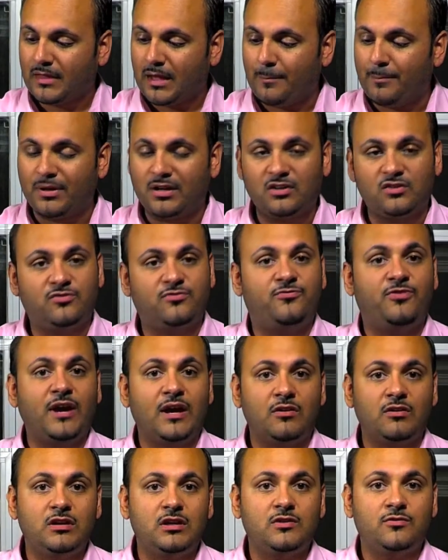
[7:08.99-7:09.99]
But it's
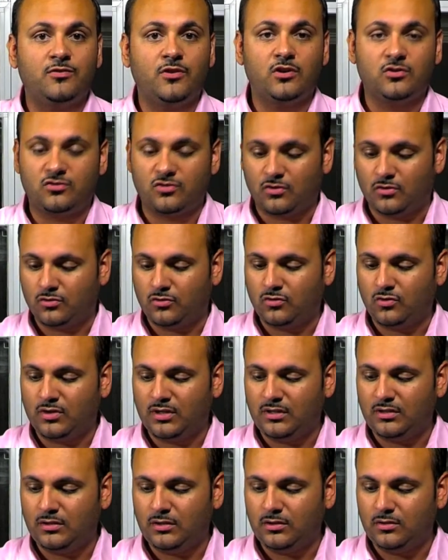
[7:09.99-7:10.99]
very versatile. You
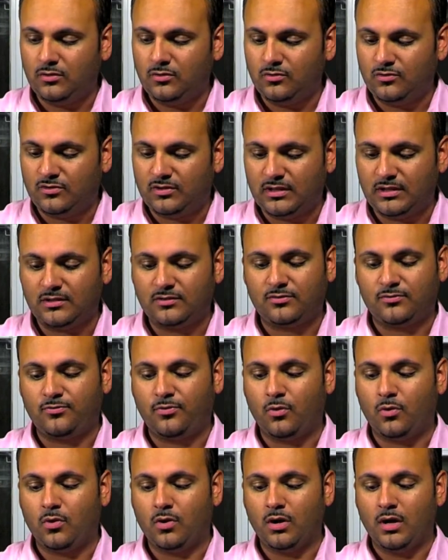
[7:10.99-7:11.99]
can use this
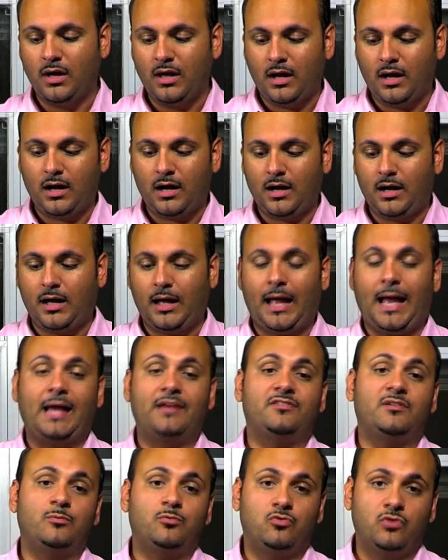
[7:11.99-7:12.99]
for,
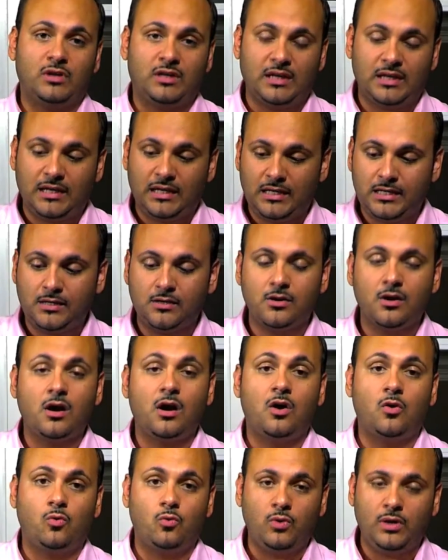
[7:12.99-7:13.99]
as I'm drinking here,
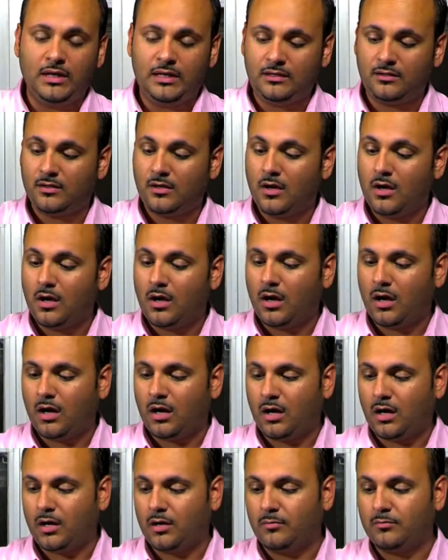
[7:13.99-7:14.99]
a wheat,
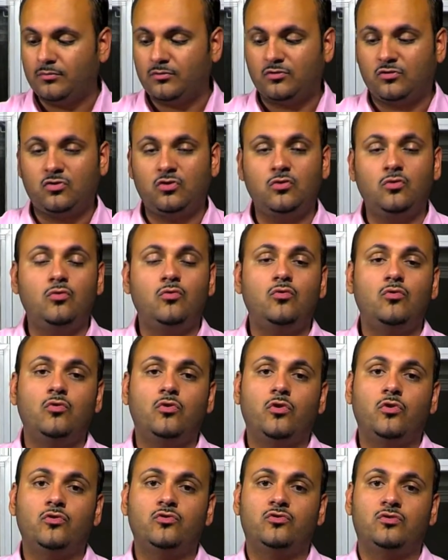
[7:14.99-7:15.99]
to
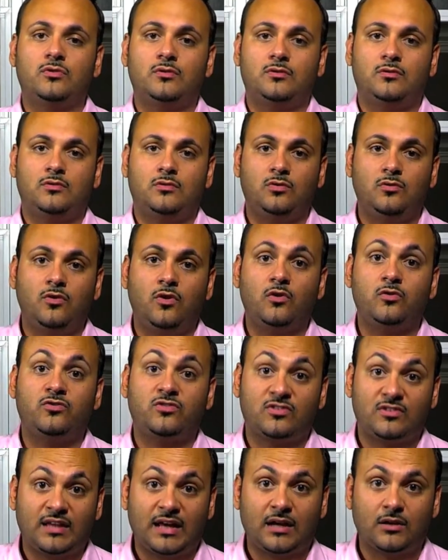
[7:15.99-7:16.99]
those
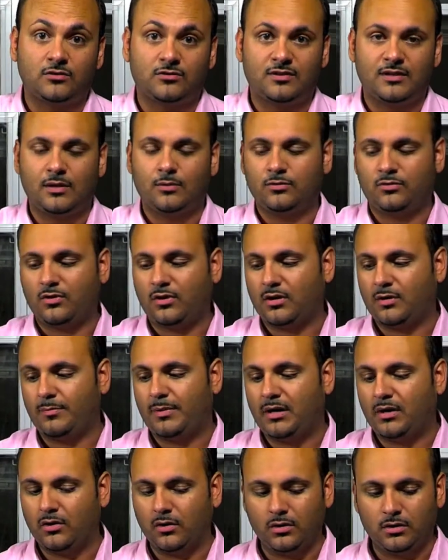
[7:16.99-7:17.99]
stouts that I was talking
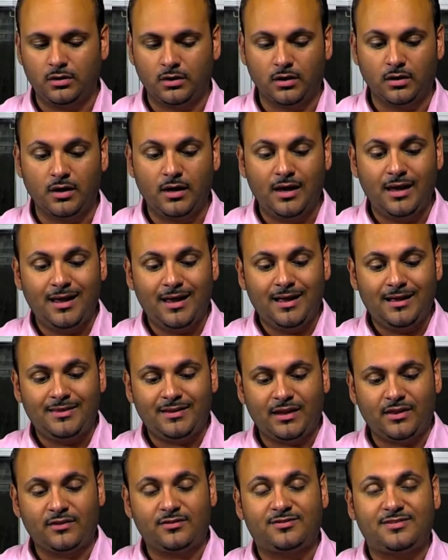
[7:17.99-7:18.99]
about earlier.
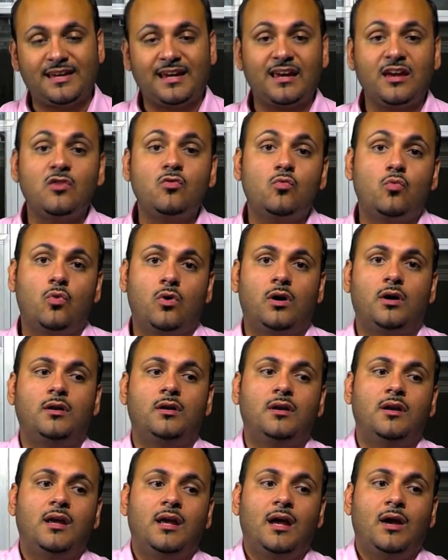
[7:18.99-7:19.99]
Now the second
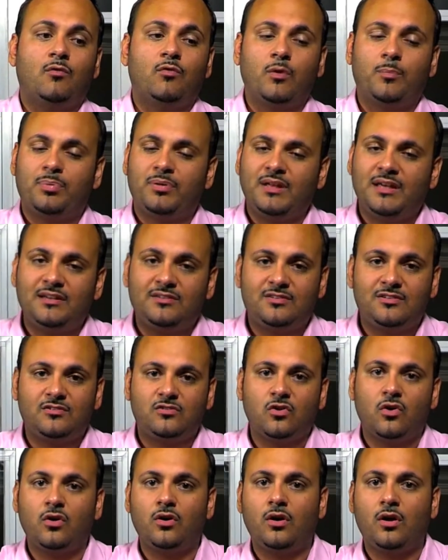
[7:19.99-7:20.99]
one replaces
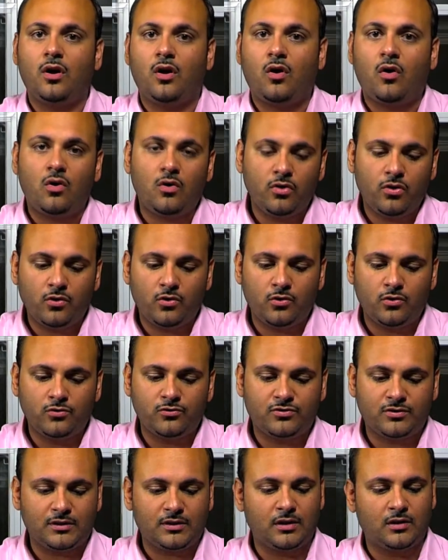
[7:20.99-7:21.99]
all
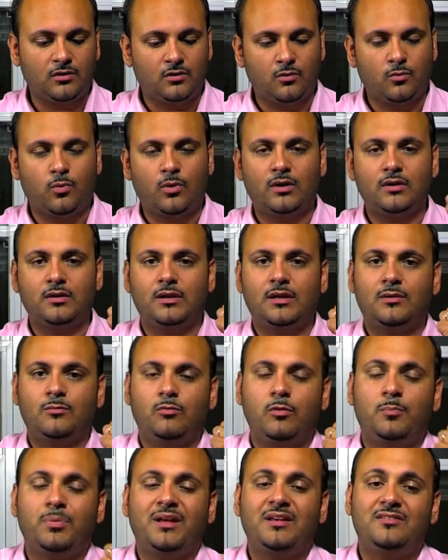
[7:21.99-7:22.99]
those, it
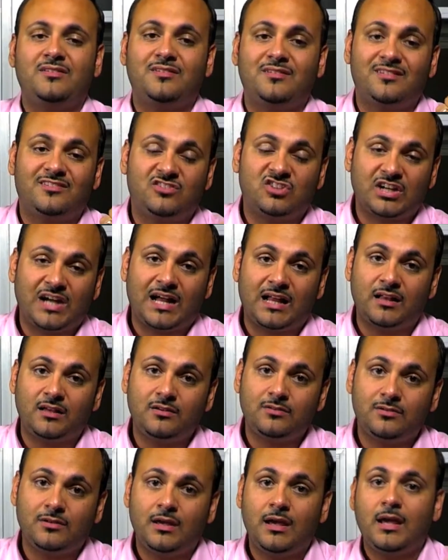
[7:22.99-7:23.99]
replaces a
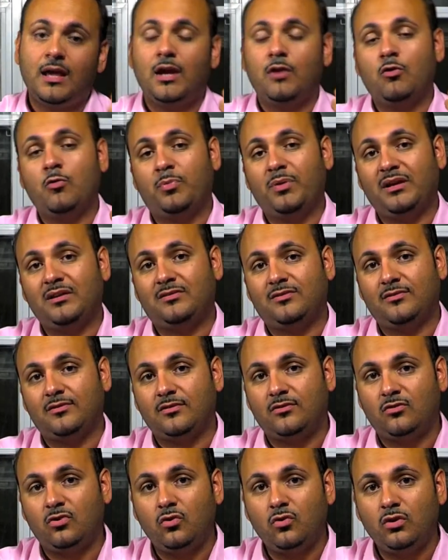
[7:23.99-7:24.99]
chalice, it replaces a
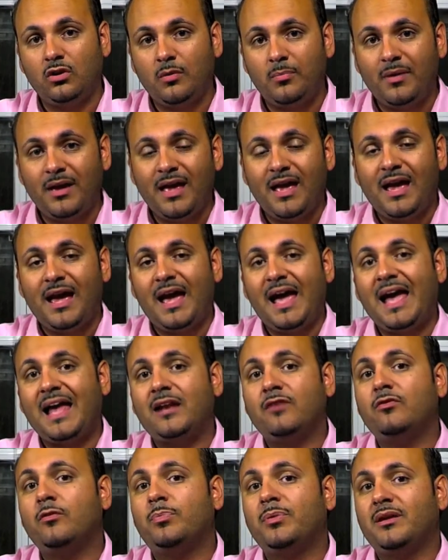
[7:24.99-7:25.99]
tulip, and
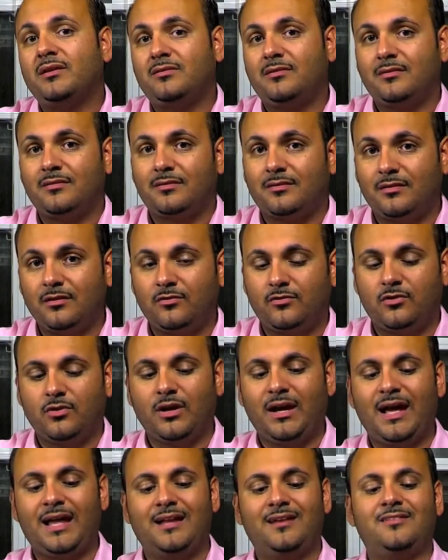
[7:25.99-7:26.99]
it replaces a snifter.
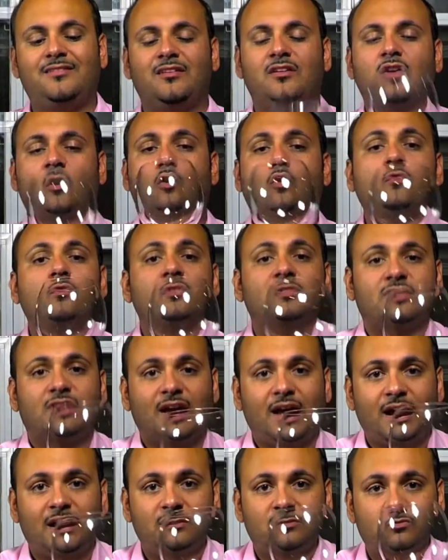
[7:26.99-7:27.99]
And it's an
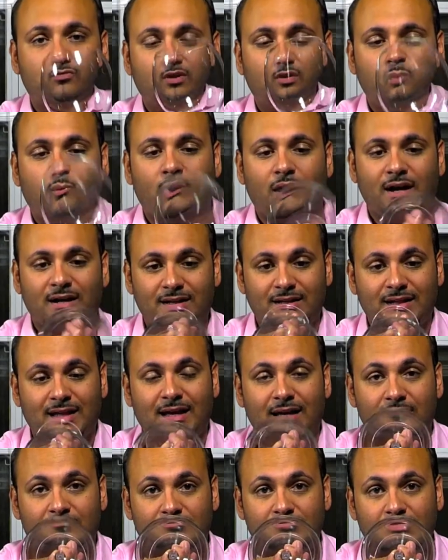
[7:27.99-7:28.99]
oversized red wine
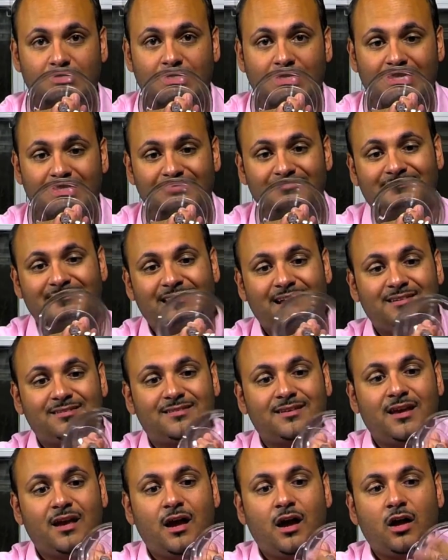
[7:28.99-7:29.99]
glass. This has
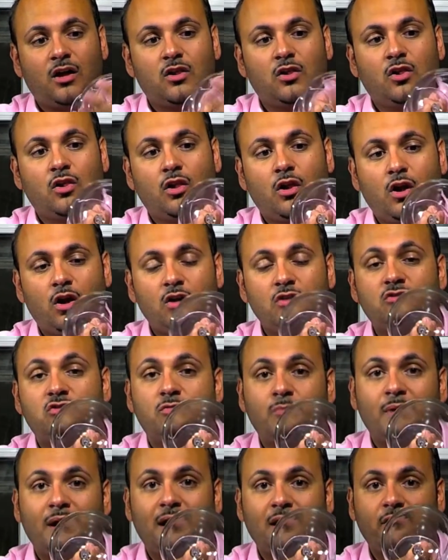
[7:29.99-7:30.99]
a large
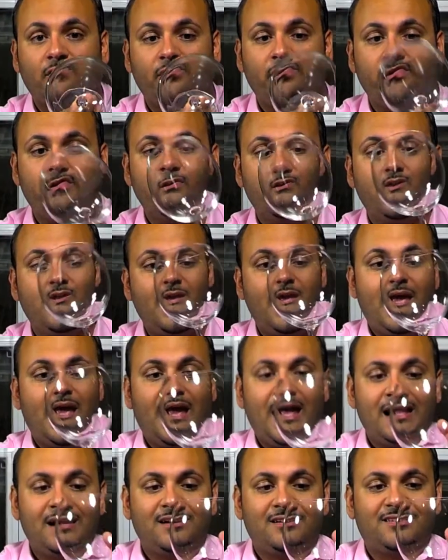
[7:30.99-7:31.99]
mouth here,
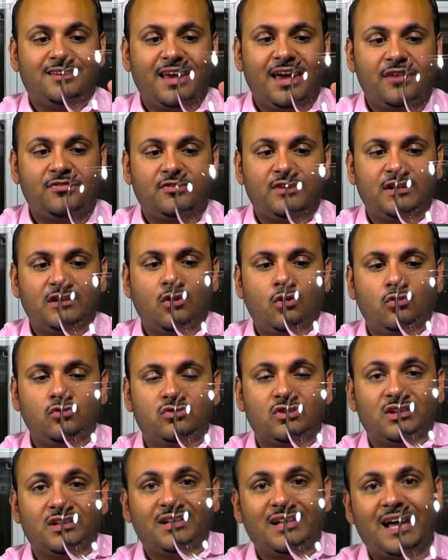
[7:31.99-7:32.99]
and it's hefty. It holds
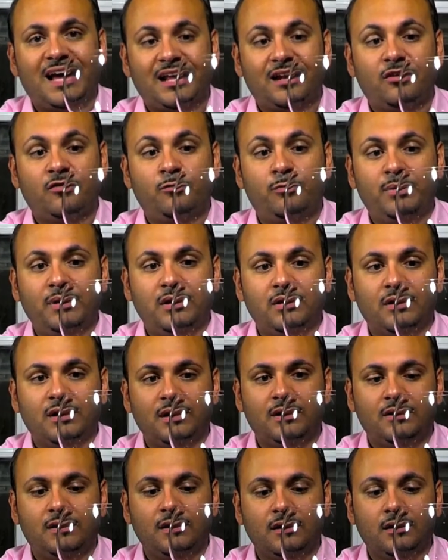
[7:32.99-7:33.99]
a lot of beer
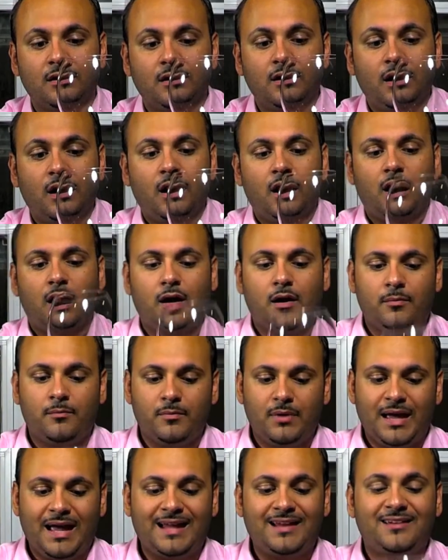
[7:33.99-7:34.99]
in there.
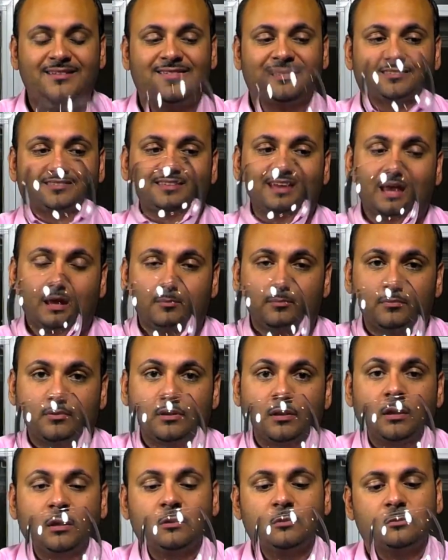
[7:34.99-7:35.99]
And it's stemmed.
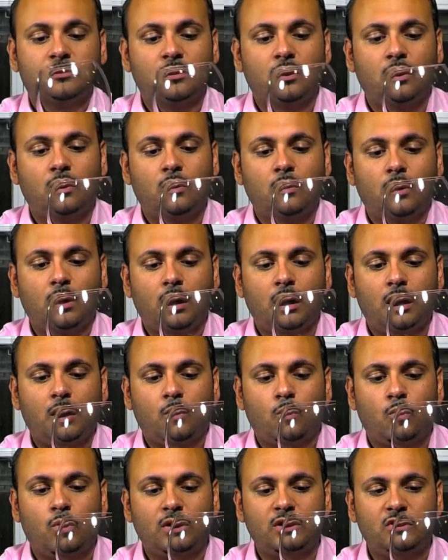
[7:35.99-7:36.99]

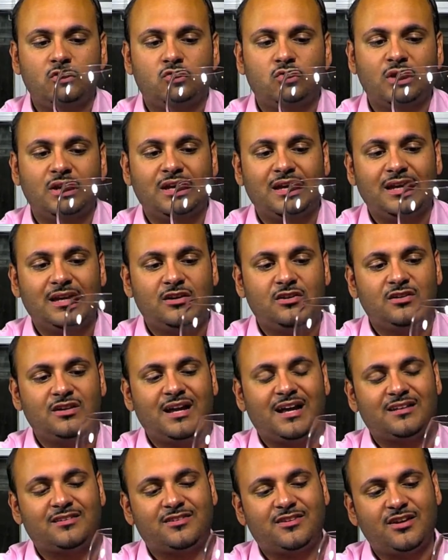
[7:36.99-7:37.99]
So when you're drinking it, you're
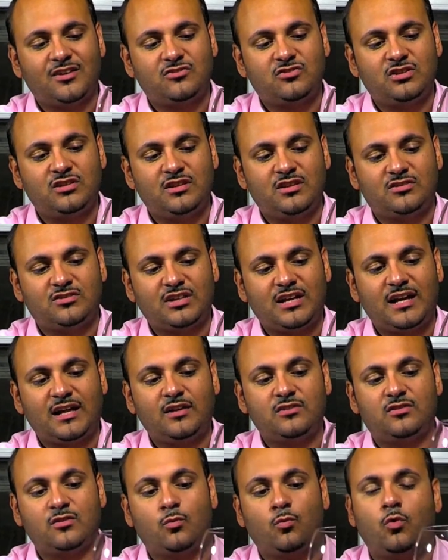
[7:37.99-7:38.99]
not touching the
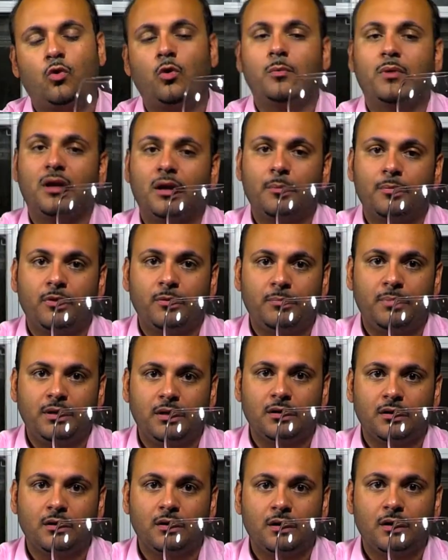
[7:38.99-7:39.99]
chalice and warming up the
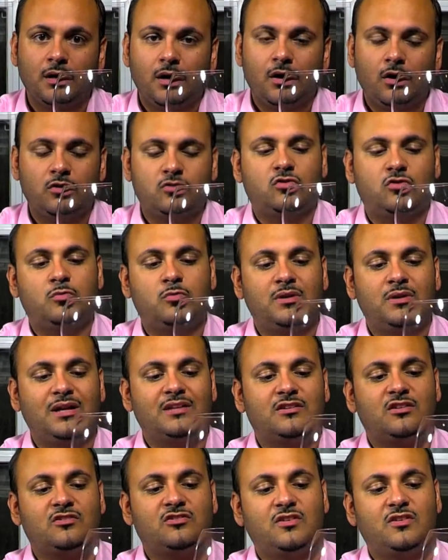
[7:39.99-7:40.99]
beer. Or excuse me, you're
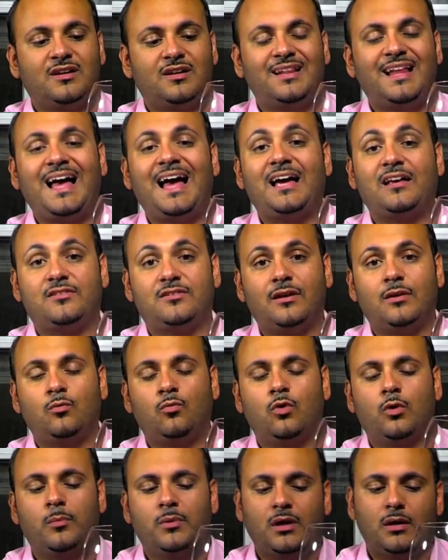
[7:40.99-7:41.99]
not touching the glass and
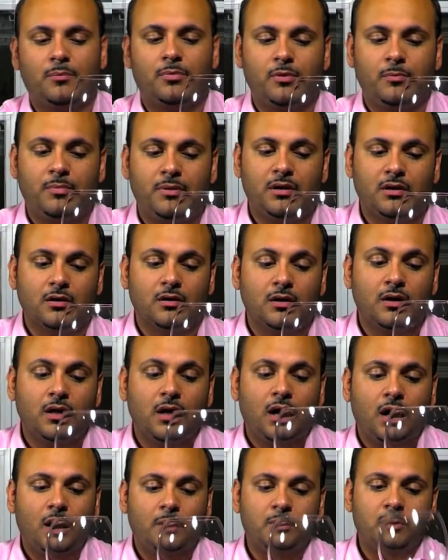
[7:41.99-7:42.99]
warming up the beer.
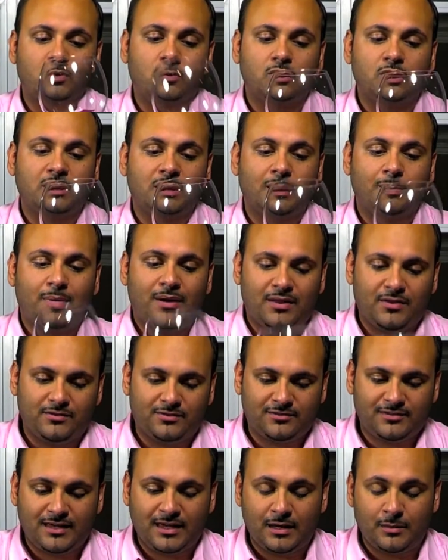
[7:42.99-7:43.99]
You're holding it by the
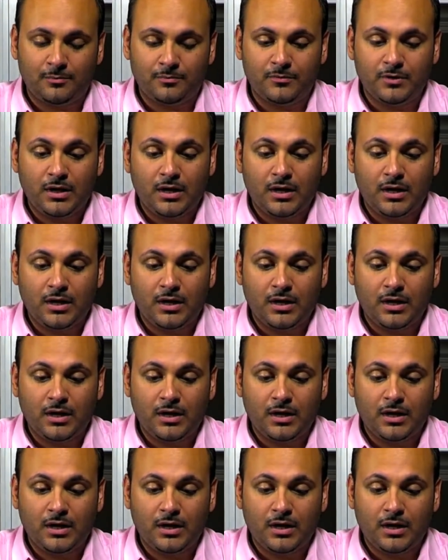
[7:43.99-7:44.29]
stem.